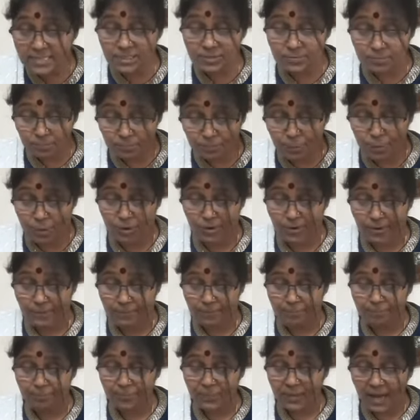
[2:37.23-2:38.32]
book.
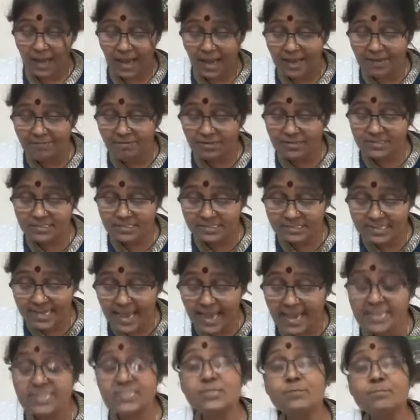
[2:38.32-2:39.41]
I was
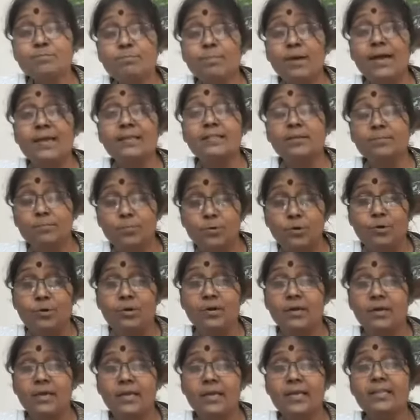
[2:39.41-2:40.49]
dashed by the book.
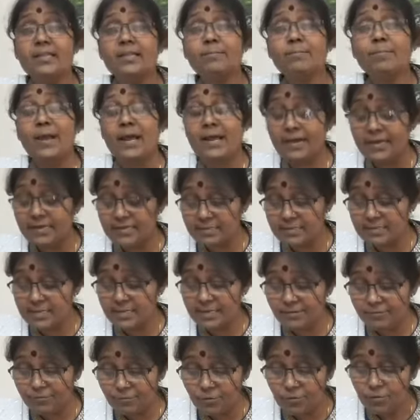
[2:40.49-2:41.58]
In the brackets, they
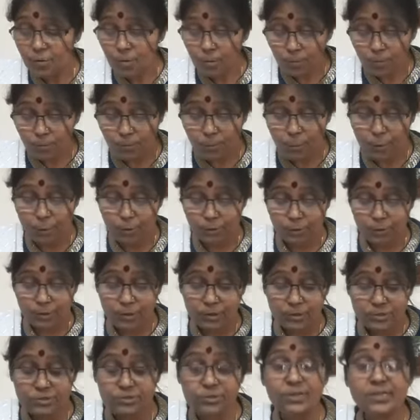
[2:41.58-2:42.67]
give you bore.
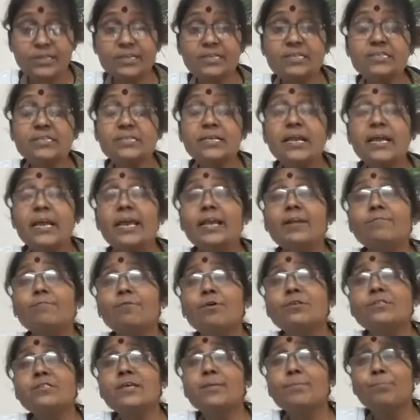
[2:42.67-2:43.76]
So, it
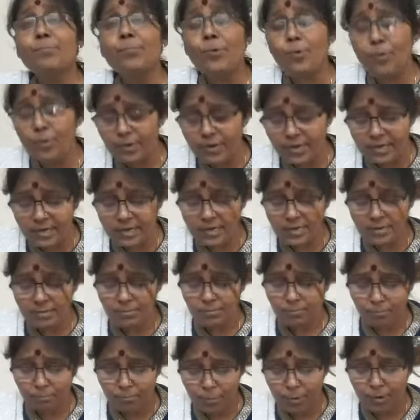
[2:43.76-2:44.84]
was a boring
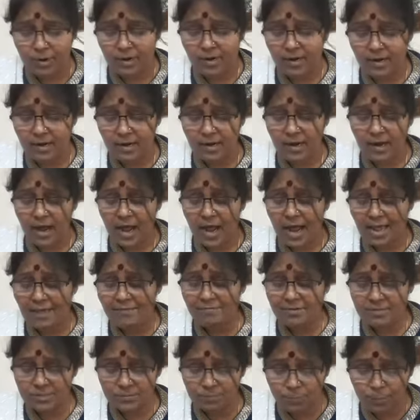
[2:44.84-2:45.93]
book. I
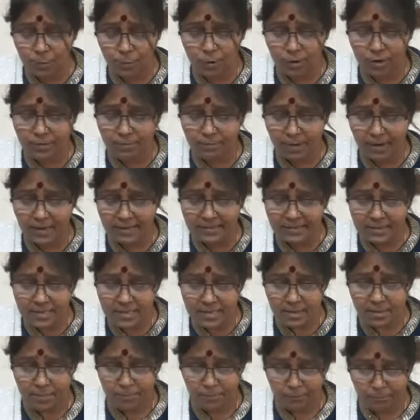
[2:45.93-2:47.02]
was bored by
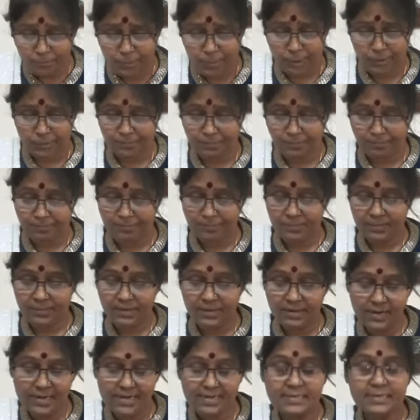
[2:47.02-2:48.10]
the book,
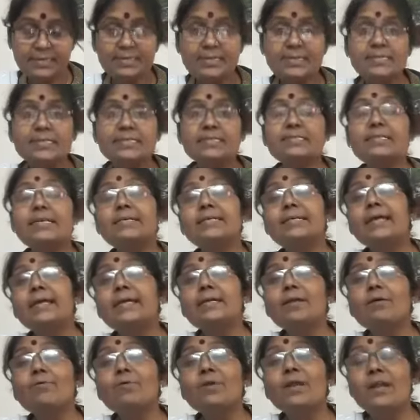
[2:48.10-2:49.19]
right? Say,
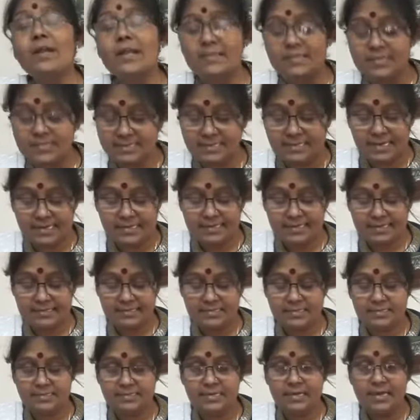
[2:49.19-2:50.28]
take down another
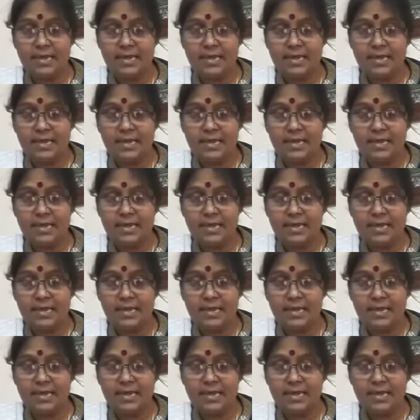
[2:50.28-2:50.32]
sentence.